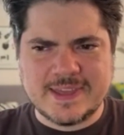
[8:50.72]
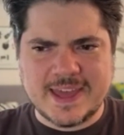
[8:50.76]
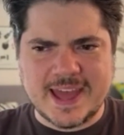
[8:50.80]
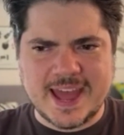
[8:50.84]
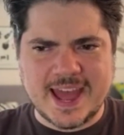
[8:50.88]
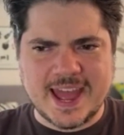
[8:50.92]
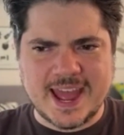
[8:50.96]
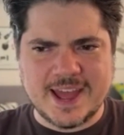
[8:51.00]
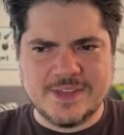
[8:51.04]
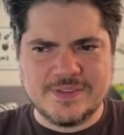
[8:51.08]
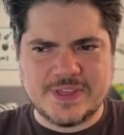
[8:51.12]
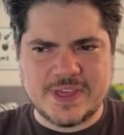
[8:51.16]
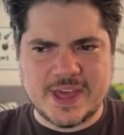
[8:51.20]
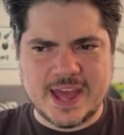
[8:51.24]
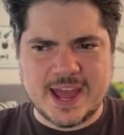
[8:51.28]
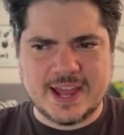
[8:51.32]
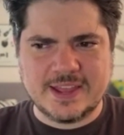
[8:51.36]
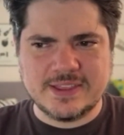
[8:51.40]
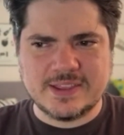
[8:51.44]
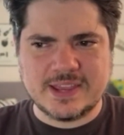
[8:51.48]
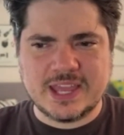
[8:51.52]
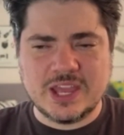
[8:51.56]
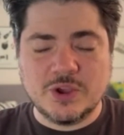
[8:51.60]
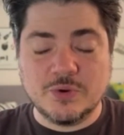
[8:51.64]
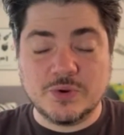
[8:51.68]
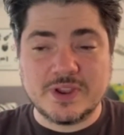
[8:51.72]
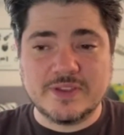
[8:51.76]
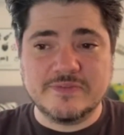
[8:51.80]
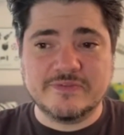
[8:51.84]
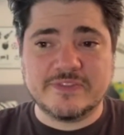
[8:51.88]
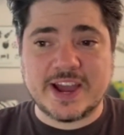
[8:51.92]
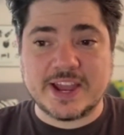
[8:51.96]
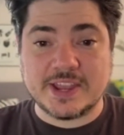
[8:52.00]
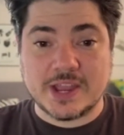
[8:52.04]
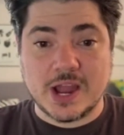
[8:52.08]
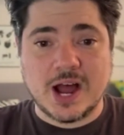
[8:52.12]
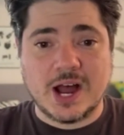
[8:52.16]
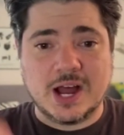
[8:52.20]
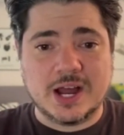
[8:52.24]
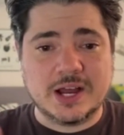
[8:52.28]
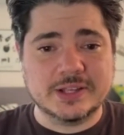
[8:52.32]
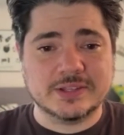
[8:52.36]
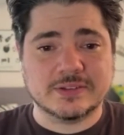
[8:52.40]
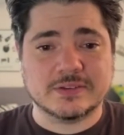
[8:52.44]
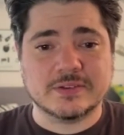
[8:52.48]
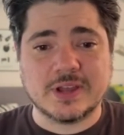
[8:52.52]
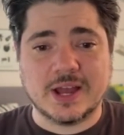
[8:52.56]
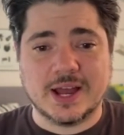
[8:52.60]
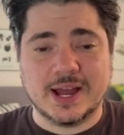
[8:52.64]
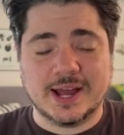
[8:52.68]
Yeah, and then he would invite
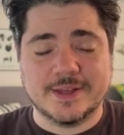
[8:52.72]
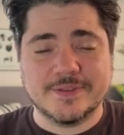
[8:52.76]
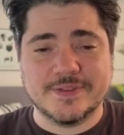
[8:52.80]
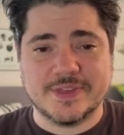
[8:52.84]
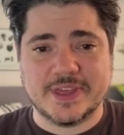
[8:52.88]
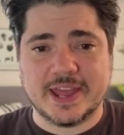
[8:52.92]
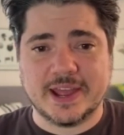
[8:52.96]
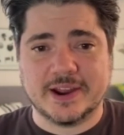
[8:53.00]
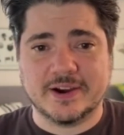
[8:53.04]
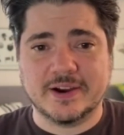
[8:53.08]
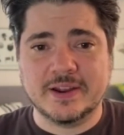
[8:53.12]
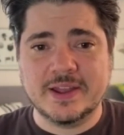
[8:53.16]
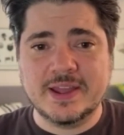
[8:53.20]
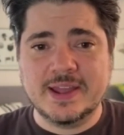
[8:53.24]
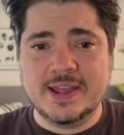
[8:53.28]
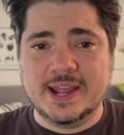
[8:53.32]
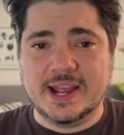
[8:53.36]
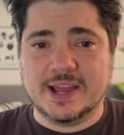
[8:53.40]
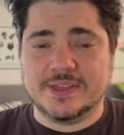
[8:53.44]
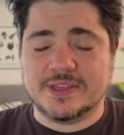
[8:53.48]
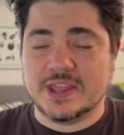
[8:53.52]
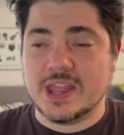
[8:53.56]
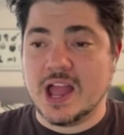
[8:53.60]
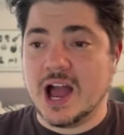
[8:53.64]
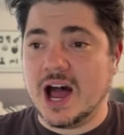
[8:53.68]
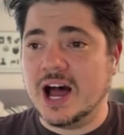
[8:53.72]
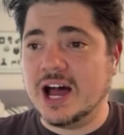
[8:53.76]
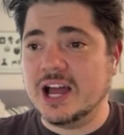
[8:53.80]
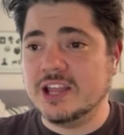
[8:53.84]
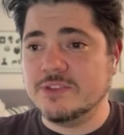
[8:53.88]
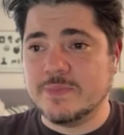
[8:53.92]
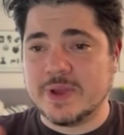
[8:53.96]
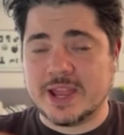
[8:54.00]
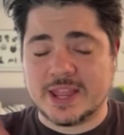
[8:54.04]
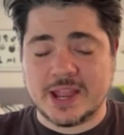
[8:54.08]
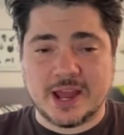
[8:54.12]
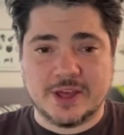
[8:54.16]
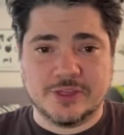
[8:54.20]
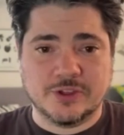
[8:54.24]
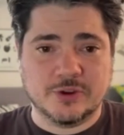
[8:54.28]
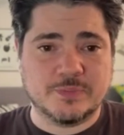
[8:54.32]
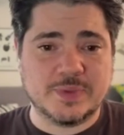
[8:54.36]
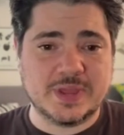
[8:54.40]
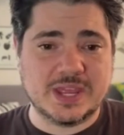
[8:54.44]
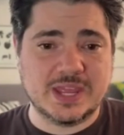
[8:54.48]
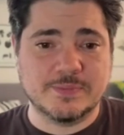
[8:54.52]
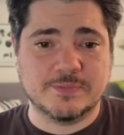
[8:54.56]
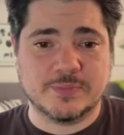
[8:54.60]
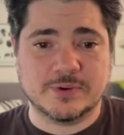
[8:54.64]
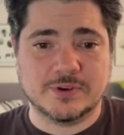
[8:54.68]
on there, and then On met
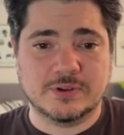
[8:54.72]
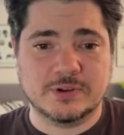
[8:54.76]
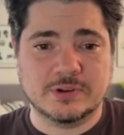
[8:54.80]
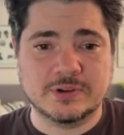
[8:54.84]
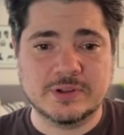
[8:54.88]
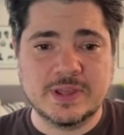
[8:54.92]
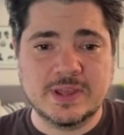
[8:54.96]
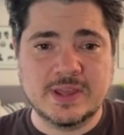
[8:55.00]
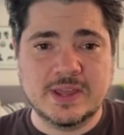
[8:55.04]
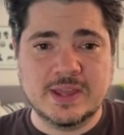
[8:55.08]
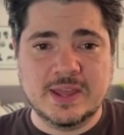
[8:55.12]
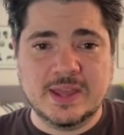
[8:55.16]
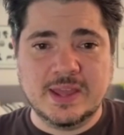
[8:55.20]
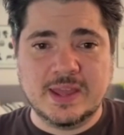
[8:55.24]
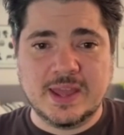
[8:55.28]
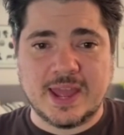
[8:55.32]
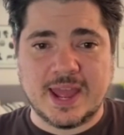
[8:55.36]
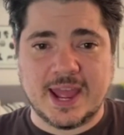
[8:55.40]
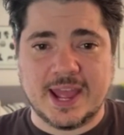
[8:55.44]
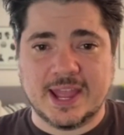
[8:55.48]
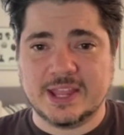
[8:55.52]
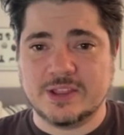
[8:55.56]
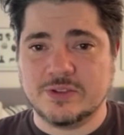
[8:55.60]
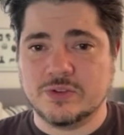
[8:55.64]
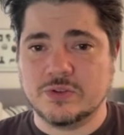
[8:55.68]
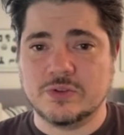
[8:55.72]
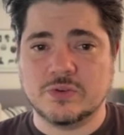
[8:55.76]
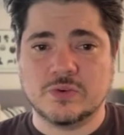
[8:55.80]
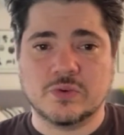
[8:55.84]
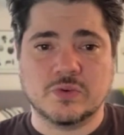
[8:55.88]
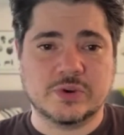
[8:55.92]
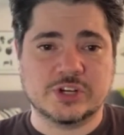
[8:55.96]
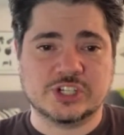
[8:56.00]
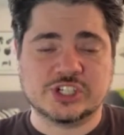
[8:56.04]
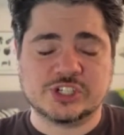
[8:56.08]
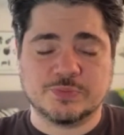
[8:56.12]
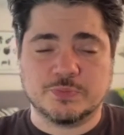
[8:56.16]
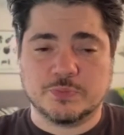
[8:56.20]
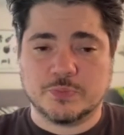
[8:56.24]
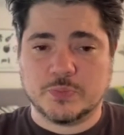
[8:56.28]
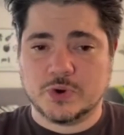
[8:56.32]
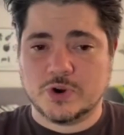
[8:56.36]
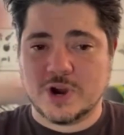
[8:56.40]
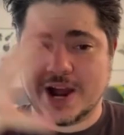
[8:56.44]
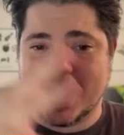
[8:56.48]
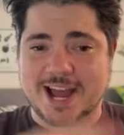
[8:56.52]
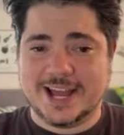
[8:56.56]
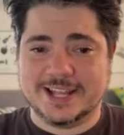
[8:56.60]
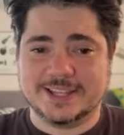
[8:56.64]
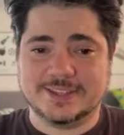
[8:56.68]
other people, and which
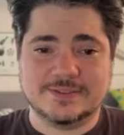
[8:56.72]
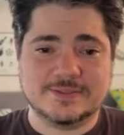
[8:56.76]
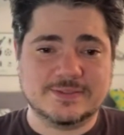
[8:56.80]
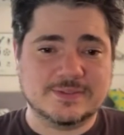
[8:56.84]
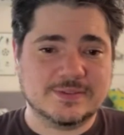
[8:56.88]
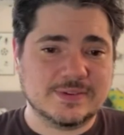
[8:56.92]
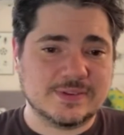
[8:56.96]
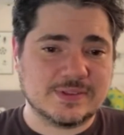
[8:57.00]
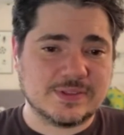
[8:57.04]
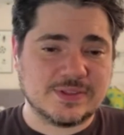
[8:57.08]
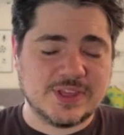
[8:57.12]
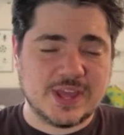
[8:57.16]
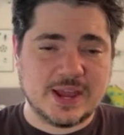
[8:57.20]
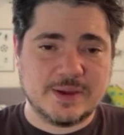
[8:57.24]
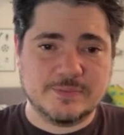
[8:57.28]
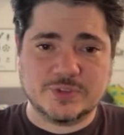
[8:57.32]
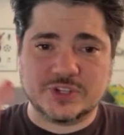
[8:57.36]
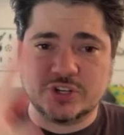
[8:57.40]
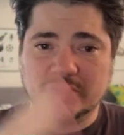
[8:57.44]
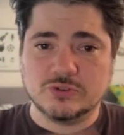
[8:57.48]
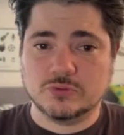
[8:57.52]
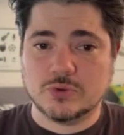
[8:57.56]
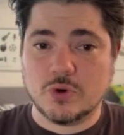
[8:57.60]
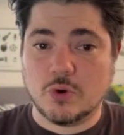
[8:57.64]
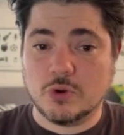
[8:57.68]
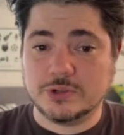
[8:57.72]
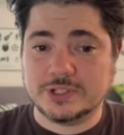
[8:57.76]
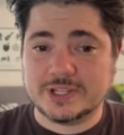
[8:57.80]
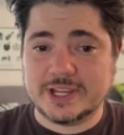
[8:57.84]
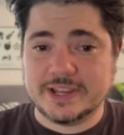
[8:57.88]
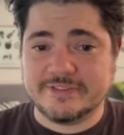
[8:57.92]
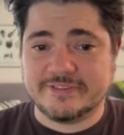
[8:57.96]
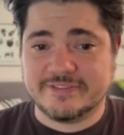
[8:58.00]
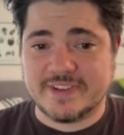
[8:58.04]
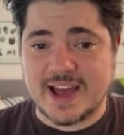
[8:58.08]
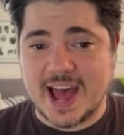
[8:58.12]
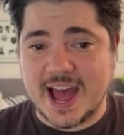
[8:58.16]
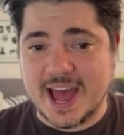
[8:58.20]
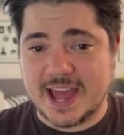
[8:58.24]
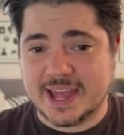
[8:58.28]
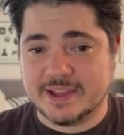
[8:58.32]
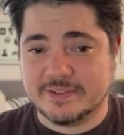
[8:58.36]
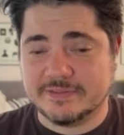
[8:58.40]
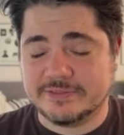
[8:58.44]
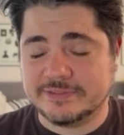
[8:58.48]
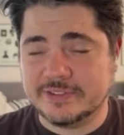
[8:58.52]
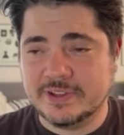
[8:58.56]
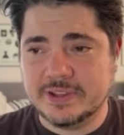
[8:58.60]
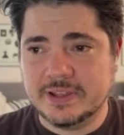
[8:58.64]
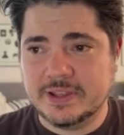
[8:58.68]
brought them to Roll
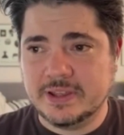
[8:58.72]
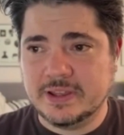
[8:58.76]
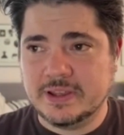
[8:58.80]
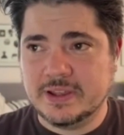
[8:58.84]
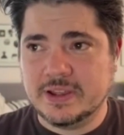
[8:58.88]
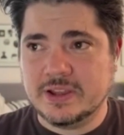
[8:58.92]
D5.